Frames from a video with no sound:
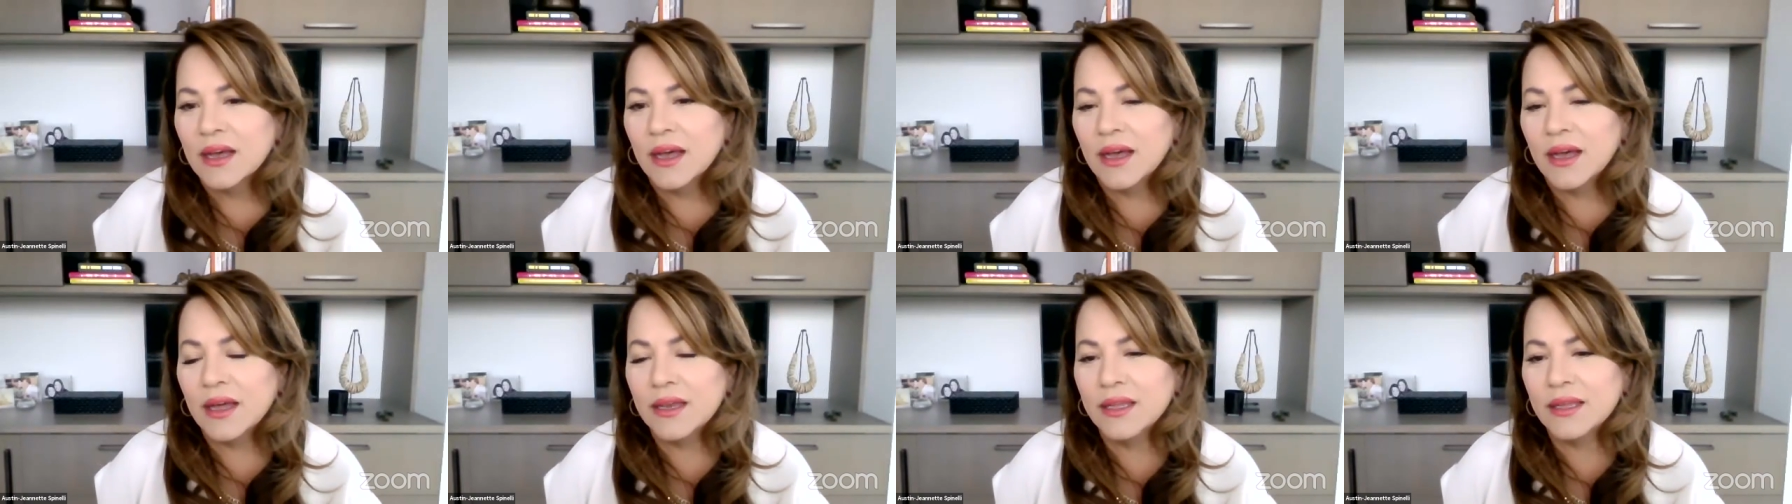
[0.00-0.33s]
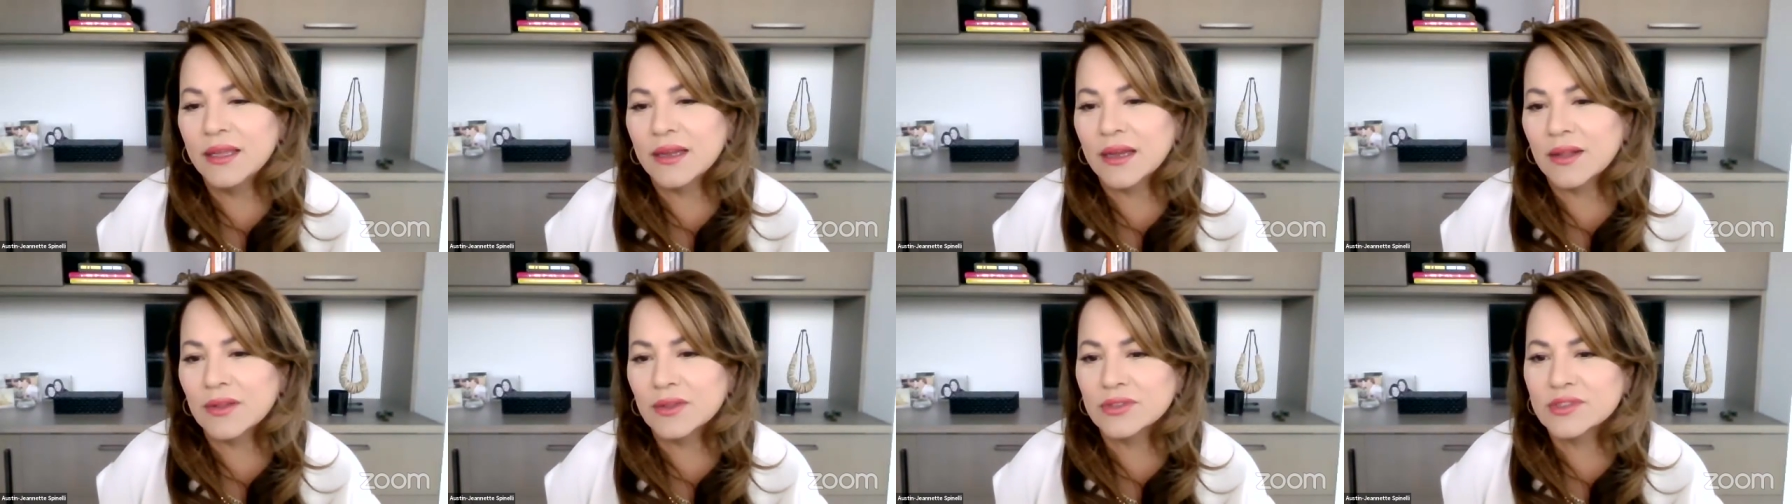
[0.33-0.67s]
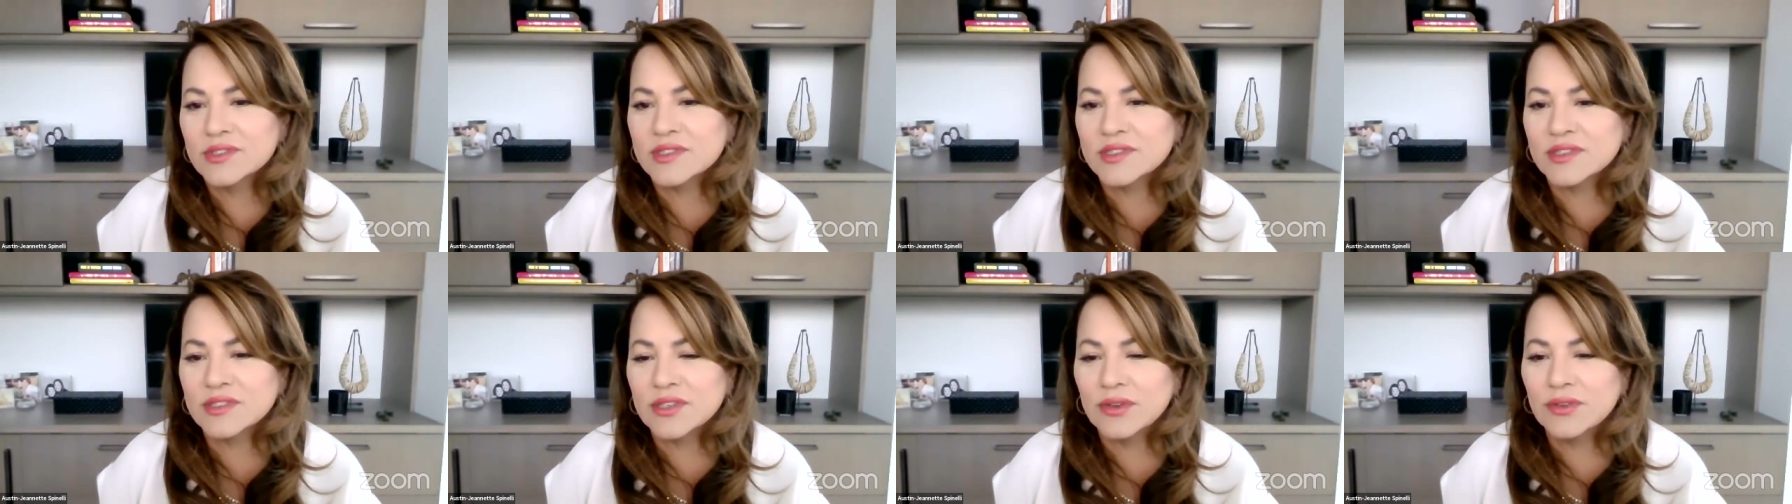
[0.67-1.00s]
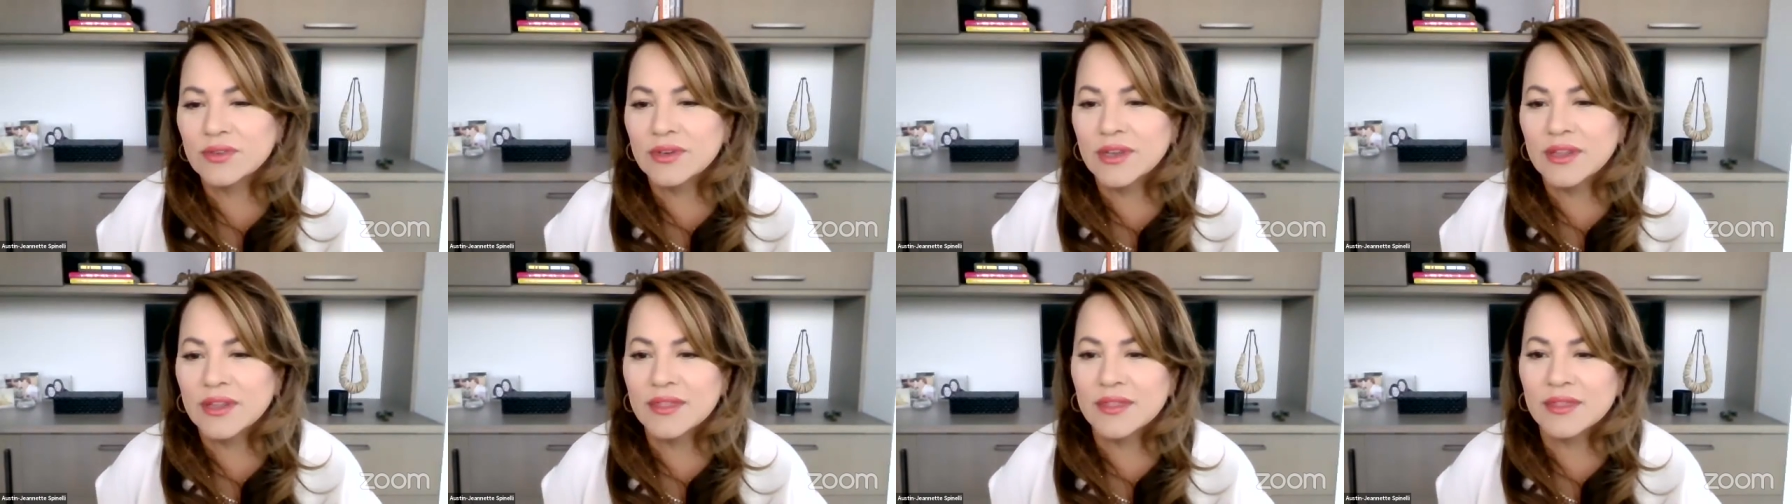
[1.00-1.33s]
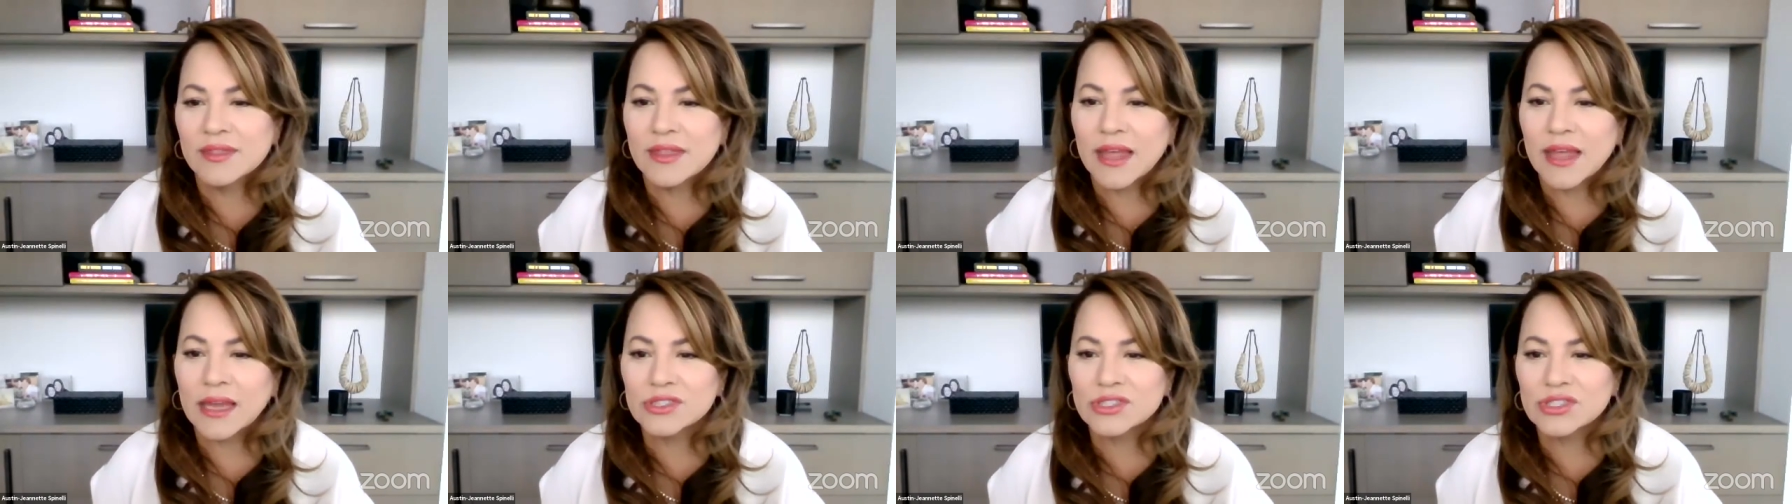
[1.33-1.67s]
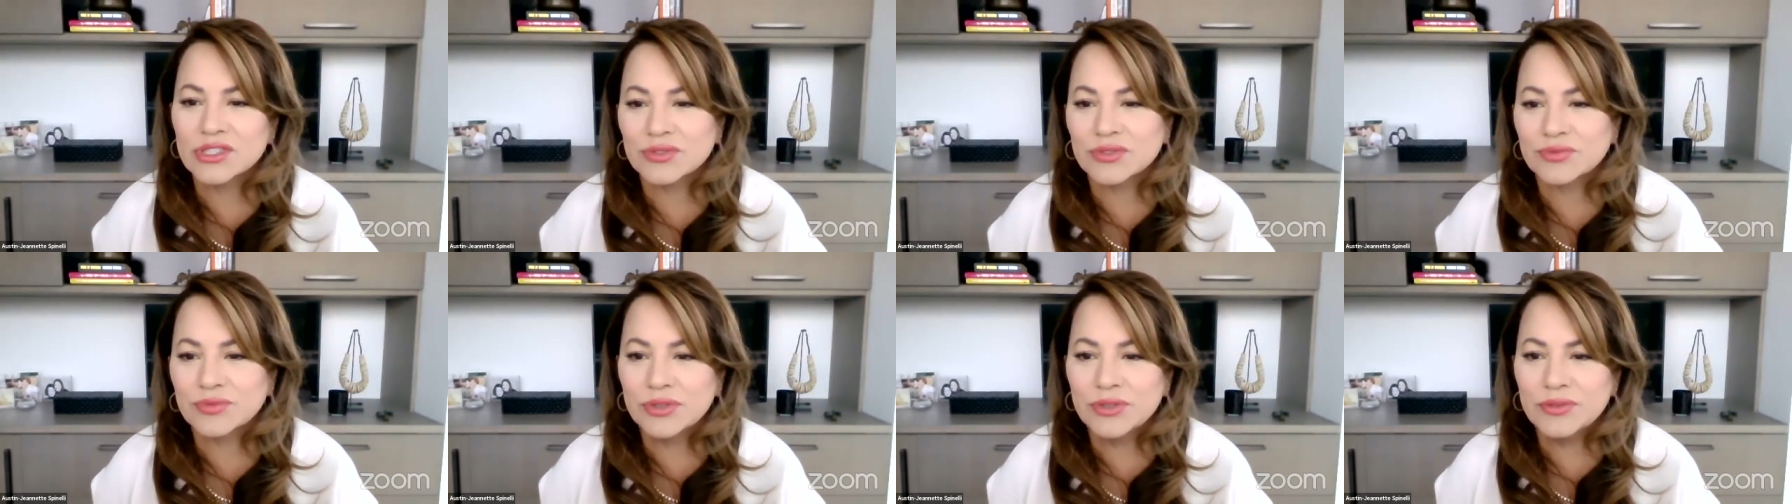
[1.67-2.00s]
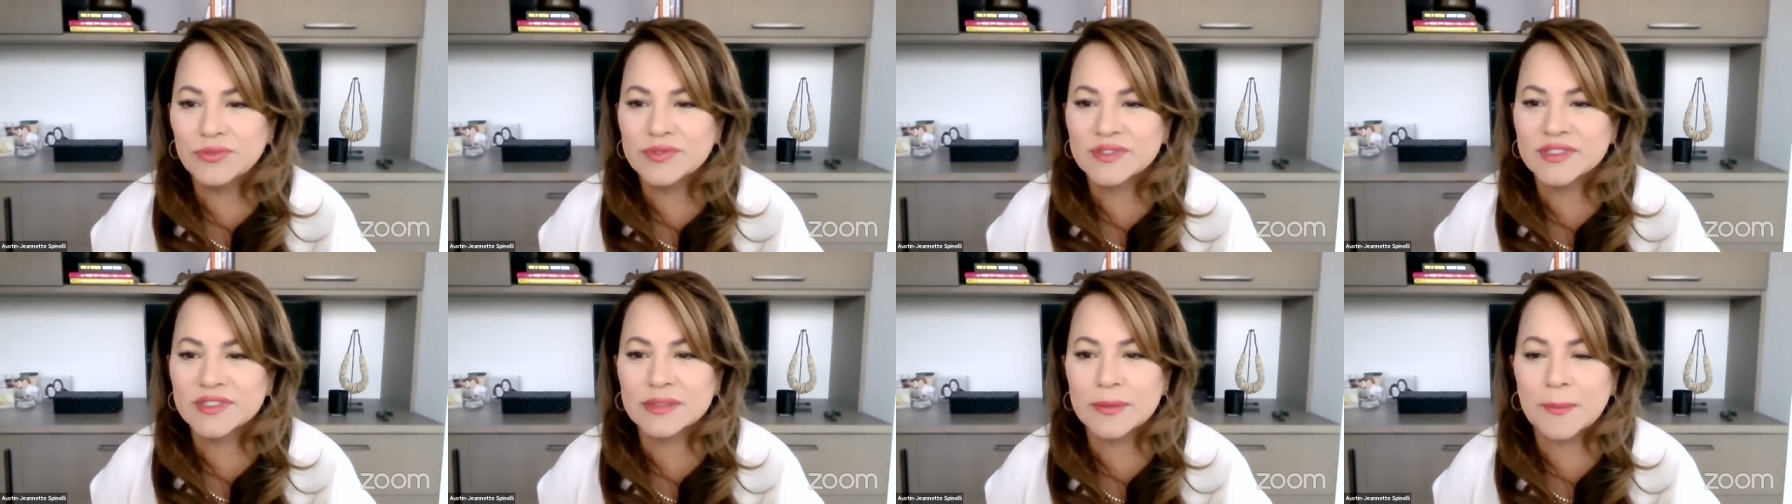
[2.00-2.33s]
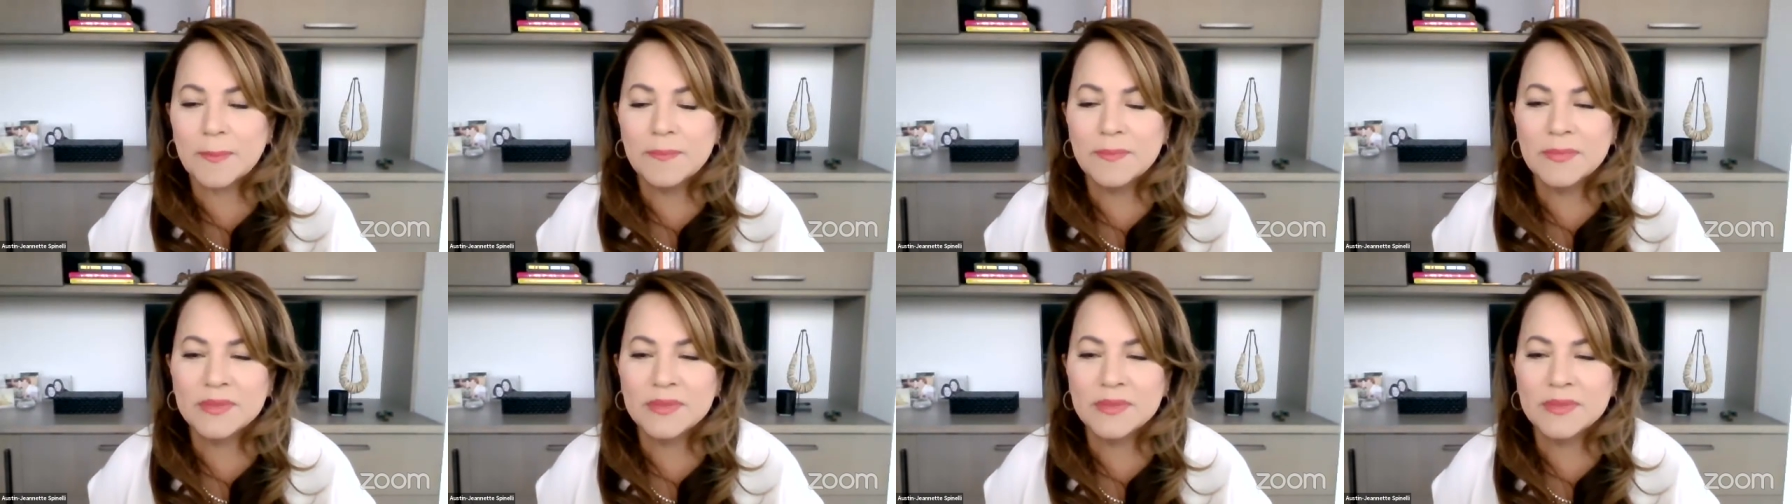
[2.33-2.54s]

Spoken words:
honey-colored stone and thatched roofs.